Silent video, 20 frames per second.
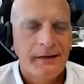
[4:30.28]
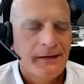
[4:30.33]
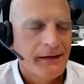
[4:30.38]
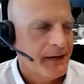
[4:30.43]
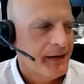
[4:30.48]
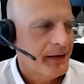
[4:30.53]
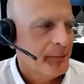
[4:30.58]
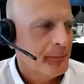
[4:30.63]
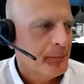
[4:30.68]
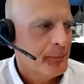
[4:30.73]

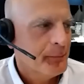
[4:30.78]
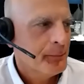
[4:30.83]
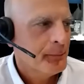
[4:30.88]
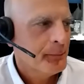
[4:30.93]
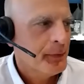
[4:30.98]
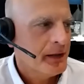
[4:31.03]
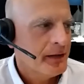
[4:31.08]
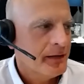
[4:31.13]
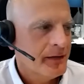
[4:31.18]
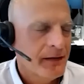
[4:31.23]

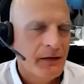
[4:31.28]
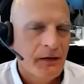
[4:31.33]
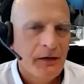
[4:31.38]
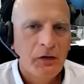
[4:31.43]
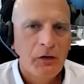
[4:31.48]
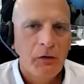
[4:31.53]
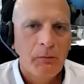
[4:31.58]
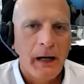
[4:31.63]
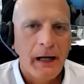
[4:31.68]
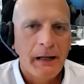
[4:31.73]
but
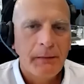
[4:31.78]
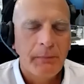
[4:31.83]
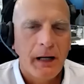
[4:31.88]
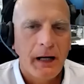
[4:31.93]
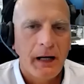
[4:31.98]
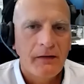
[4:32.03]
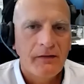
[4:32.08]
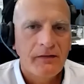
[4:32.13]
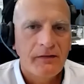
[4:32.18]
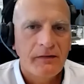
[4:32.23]
my
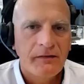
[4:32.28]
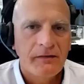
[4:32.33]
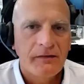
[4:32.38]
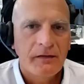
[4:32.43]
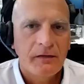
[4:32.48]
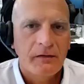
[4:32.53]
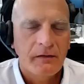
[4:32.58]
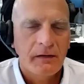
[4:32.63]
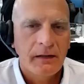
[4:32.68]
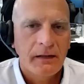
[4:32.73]
bias is
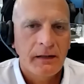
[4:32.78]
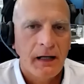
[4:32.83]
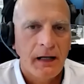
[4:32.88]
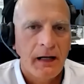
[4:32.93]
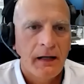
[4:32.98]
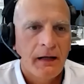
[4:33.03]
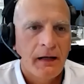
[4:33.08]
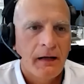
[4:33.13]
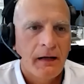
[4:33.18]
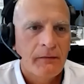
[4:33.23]
still,
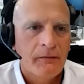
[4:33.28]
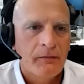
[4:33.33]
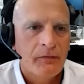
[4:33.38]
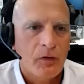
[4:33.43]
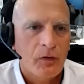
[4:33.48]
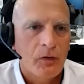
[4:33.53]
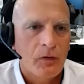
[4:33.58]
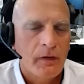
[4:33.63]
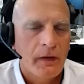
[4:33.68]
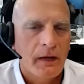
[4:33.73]
I've
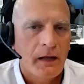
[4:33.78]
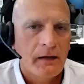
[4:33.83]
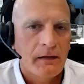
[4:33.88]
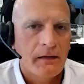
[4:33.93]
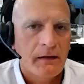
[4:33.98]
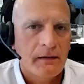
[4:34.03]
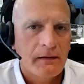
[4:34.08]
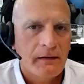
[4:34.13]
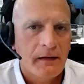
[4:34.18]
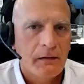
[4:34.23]
earned that
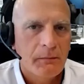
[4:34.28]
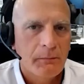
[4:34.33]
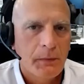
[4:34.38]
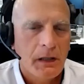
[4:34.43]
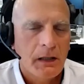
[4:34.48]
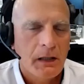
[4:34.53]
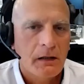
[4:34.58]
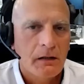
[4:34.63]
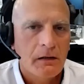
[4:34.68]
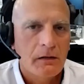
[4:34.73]
nickname,
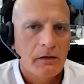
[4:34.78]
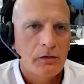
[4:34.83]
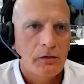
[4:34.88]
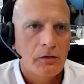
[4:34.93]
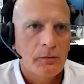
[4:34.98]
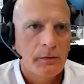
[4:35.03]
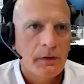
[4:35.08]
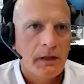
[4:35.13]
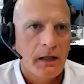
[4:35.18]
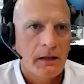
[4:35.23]
Mick
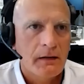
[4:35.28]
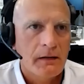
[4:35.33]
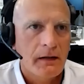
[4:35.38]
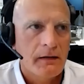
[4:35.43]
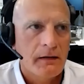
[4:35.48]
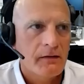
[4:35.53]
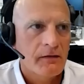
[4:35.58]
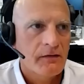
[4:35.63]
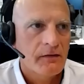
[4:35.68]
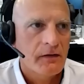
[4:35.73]
Gloom. And I
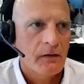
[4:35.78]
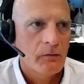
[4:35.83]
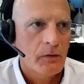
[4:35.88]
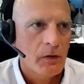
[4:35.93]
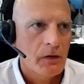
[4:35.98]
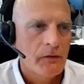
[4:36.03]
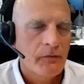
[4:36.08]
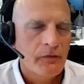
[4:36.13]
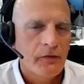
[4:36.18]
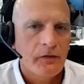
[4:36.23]
like to say,
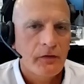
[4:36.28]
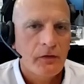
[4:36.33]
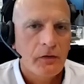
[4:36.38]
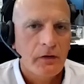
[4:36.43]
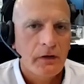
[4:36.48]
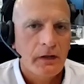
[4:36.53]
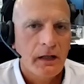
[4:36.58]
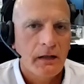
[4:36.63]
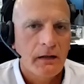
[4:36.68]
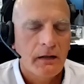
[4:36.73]
well, if there's a
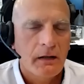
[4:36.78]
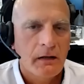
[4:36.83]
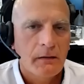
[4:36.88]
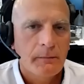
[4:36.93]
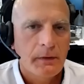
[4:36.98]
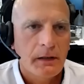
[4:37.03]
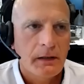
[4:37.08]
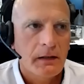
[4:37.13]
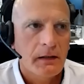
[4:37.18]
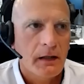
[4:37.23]
hurricane
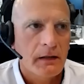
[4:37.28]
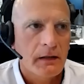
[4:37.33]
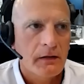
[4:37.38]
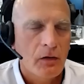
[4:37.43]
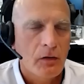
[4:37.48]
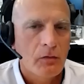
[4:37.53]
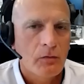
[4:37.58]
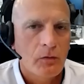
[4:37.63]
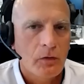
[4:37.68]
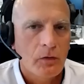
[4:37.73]
coming and I
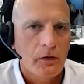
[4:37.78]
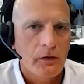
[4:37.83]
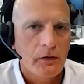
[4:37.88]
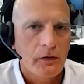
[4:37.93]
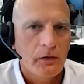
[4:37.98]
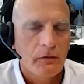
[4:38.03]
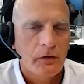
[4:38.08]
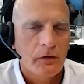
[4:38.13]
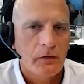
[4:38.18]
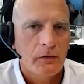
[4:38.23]
don't warn
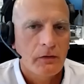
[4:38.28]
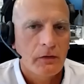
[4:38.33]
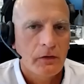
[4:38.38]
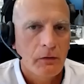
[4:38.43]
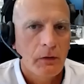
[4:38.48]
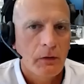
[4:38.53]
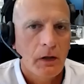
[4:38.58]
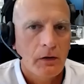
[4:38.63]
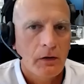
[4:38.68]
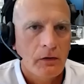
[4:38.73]
you and
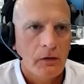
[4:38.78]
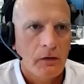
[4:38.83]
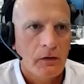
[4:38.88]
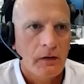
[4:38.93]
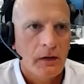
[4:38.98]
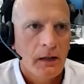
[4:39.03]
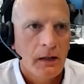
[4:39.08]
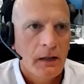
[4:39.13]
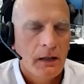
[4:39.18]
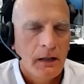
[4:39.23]
you are hurt,
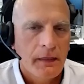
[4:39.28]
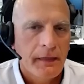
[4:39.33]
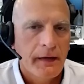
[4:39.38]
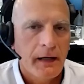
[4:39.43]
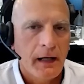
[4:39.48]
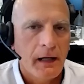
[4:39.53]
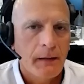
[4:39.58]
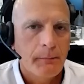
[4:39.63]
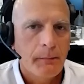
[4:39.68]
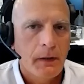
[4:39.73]
then
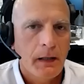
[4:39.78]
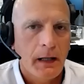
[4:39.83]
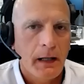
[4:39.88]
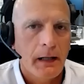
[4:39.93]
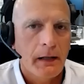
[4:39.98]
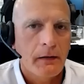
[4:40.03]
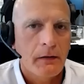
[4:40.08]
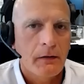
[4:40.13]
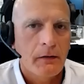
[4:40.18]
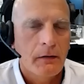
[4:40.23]
I'm
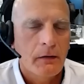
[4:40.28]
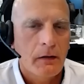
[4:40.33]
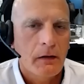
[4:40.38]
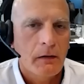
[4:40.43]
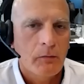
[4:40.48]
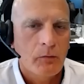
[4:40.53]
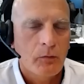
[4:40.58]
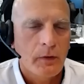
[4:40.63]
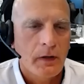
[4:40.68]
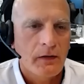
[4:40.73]
at
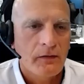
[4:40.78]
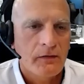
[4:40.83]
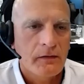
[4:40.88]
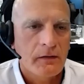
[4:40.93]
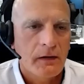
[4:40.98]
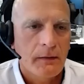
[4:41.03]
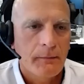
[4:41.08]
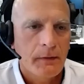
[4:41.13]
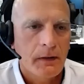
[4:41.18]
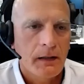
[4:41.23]
risk.
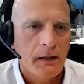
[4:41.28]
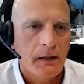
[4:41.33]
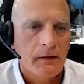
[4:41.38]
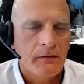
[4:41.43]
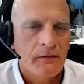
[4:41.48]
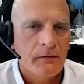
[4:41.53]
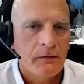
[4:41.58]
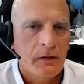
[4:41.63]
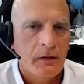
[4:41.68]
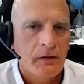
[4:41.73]
I mean,
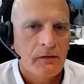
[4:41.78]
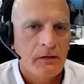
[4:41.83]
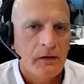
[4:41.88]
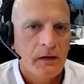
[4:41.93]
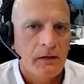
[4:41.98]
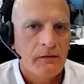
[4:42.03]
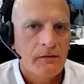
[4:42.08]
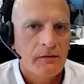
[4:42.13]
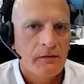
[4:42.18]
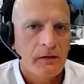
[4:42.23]

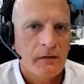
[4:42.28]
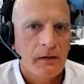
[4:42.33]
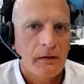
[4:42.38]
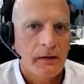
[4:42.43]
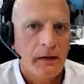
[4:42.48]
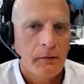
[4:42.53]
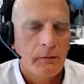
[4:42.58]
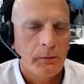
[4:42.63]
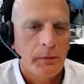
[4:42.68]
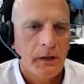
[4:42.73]

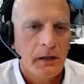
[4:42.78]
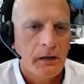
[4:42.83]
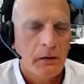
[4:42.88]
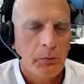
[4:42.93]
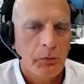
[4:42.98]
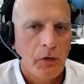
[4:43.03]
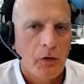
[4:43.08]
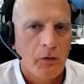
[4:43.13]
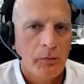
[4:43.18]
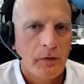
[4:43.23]
that would be
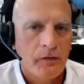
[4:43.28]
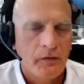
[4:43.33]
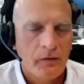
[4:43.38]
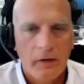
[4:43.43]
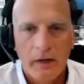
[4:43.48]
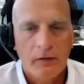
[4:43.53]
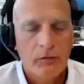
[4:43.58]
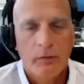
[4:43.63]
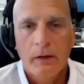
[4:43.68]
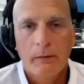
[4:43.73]
inappropriate. So
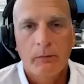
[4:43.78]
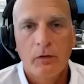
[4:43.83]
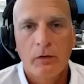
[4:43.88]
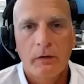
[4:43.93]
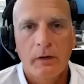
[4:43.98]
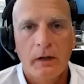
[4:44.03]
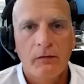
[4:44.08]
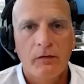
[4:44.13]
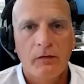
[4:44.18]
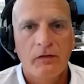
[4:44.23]
that's what I'm
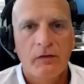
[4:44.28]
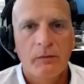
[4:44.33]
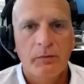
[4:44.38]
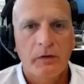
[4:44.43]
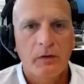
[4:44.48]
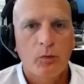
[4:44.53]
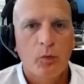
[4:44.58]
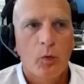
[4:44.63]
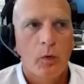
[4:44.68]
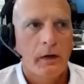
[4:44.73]
doing. I'm just
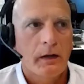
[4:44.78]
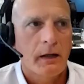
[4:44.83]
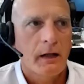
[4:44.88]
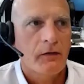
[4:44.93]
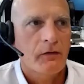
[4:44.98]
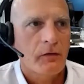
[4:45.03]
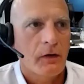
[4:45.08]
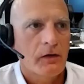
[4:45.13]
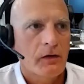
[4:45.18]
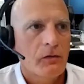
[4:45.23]
simply warning
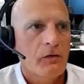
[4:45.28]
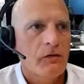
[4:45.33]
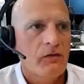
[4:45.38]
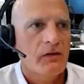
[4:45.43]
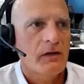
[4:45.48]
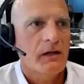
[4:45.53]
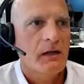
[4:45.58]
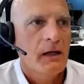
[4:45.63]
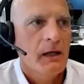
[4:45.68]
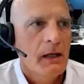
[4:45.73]
that. So I do
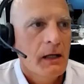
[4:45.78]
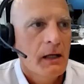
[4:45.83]
see